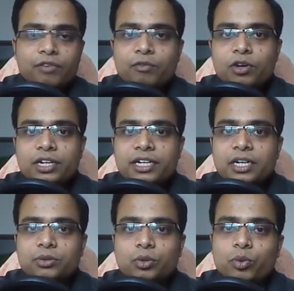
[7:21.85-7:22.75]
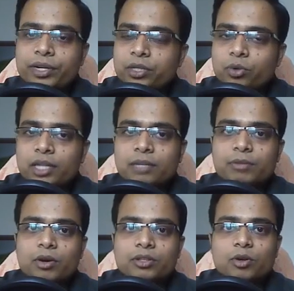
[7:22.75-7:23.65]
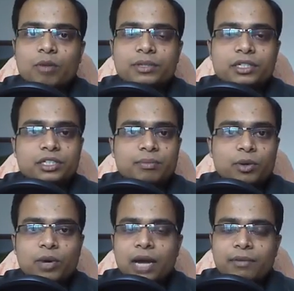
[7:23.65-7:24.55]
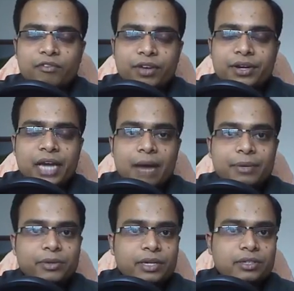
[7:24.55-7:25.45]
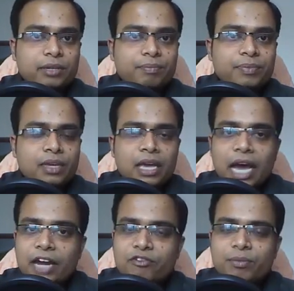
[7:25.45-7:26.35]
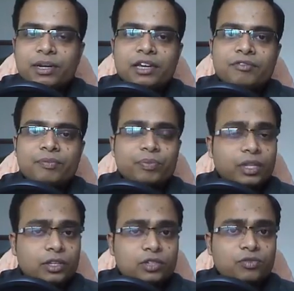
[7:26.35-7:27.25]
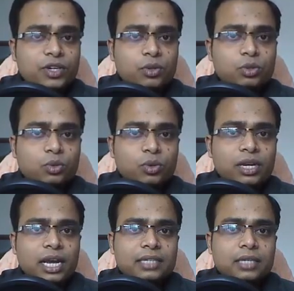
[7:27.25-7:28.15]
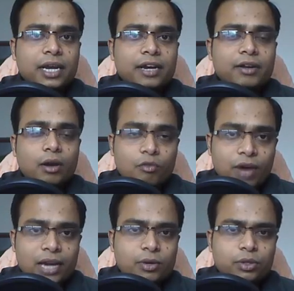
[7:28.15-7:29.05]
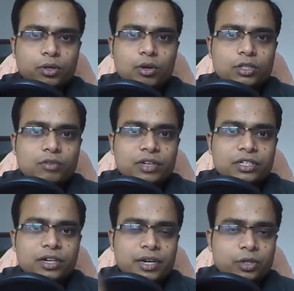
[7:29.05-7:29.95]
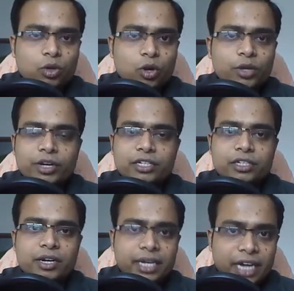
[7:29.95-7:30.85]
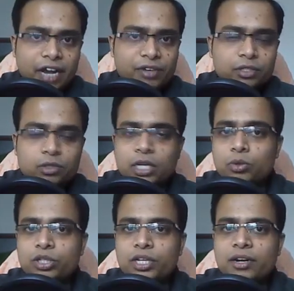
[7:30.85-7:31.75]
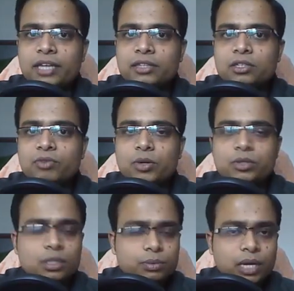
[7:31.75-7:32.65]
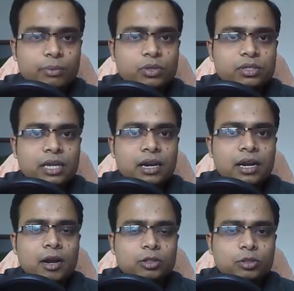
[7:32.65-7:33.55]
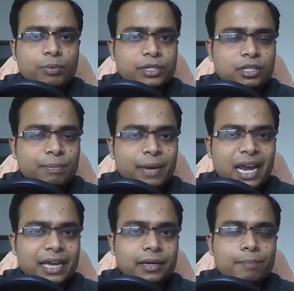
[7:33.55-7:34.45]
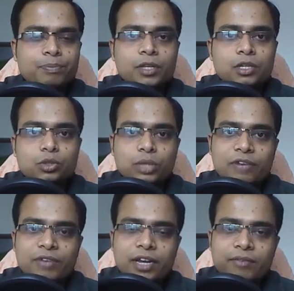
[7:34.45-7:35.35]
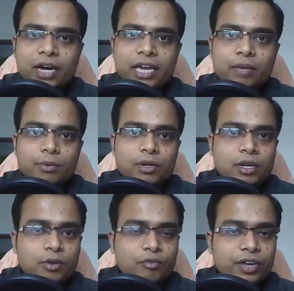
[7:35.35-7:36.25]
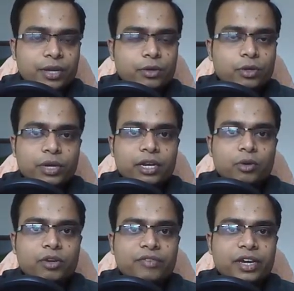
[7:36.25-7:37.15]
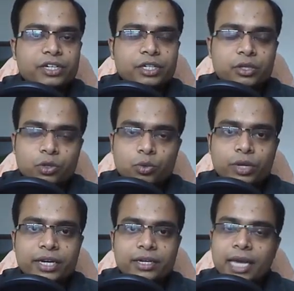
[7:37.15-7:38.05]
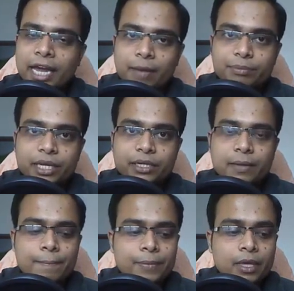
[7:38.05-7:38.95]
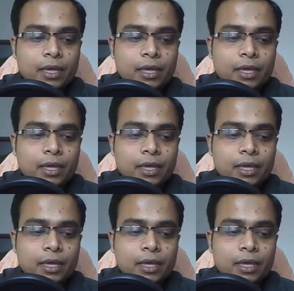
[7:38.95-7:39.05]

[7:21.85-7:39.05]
If you've got any doubt or query, do write them down in the comment section below. I'll be very happy to answer them. And if you believe that this video tutorial has added a value to your knowledge of engineering drawing or engineering graphics, then do share and like this video, subscribe to this channel and also press the bell icon so that whenever I upload a new video, you get a notification, you get an update.